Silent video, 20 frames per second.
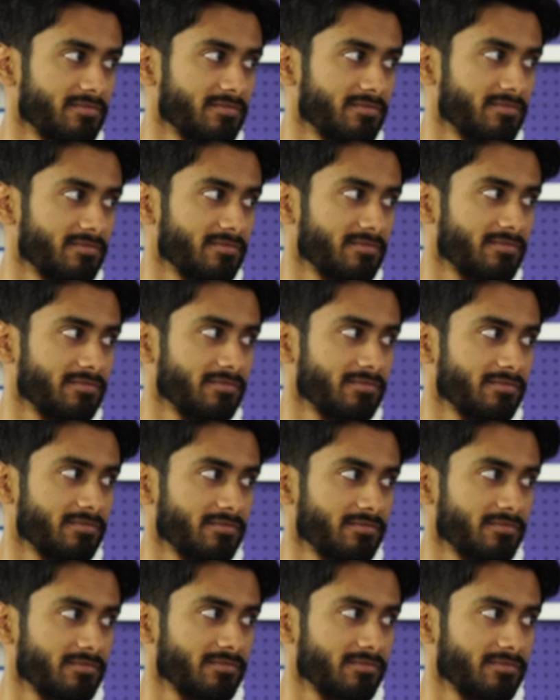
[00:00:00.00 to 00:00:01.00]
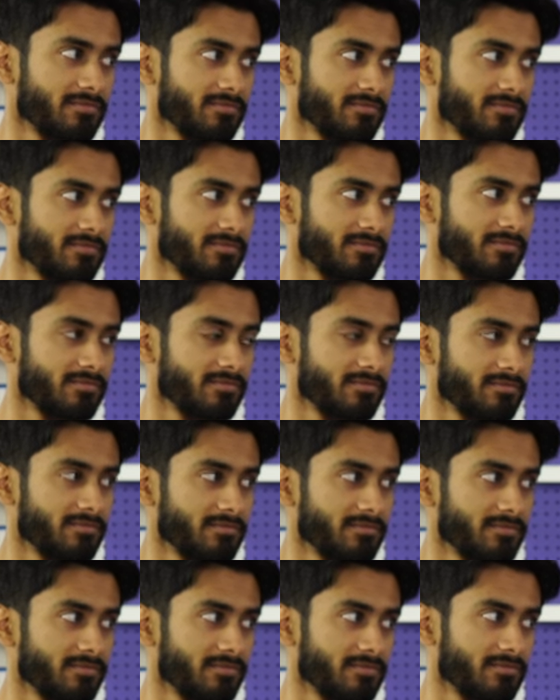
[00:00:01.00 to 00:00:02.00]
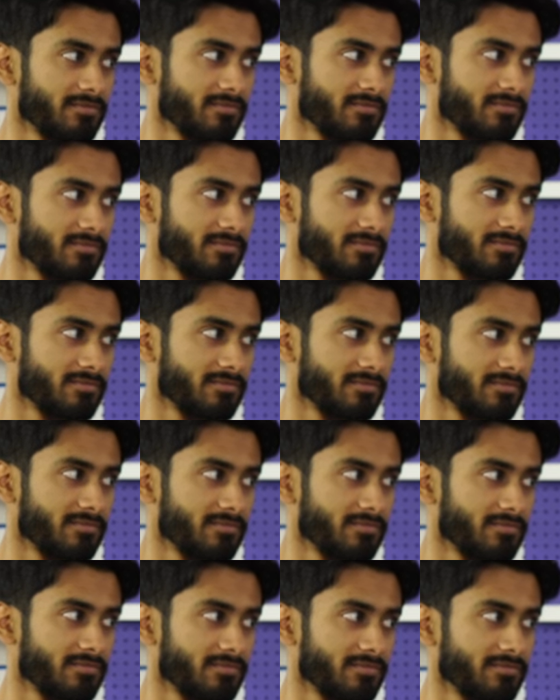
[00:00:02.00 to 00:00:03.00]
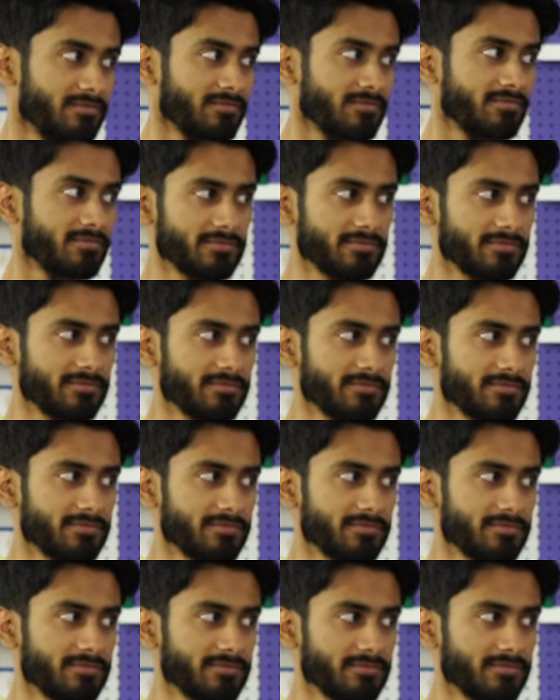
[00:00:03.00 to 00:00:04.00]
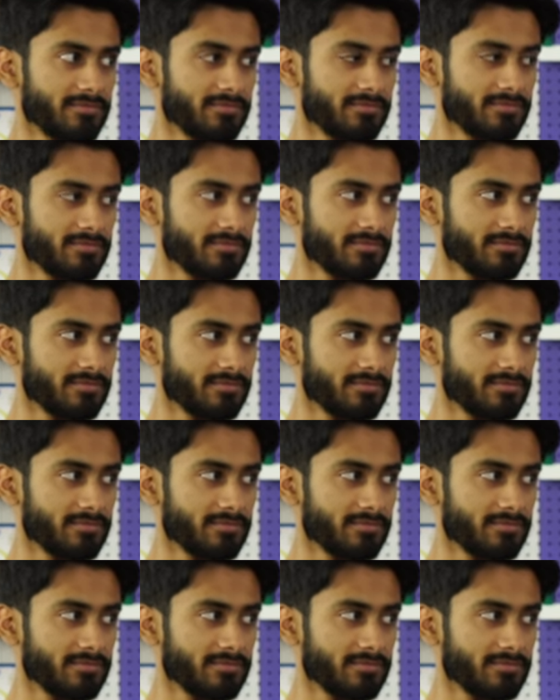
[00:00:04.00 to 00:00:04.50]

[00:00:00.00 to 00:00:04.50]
No words are spoken by the person on screen.